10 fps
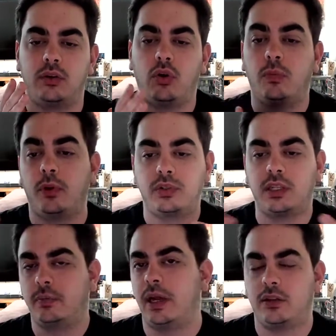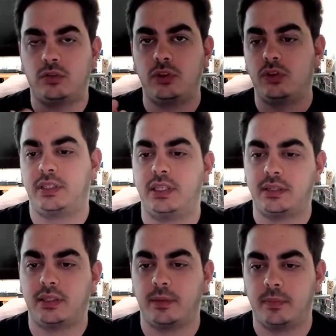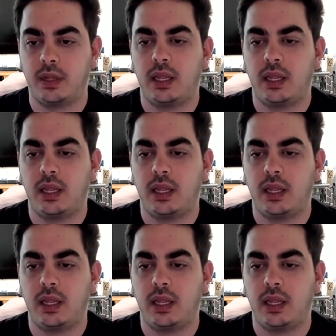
or posted back to your system